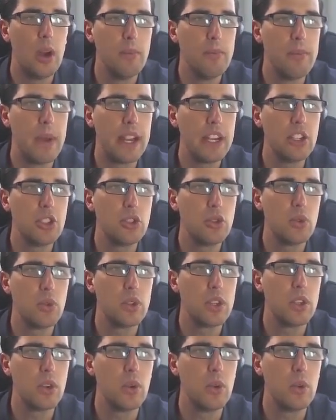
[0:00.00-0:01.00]
Make
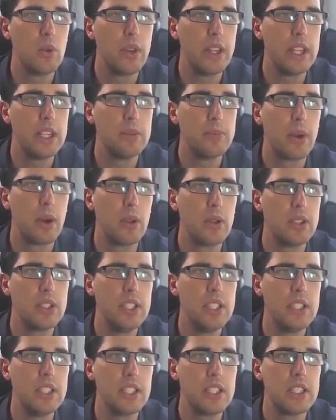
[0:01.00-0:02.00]
sure that all these
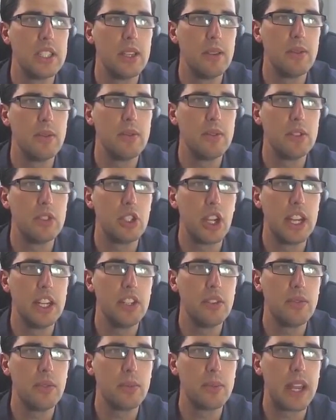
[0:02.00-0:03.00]
policies, except
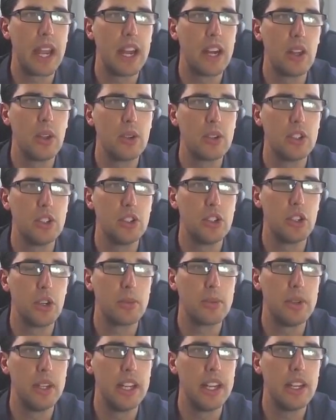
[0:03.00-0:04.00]
change it from catalog to
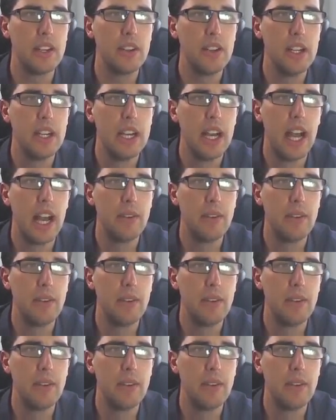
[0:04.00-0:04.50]
shop now,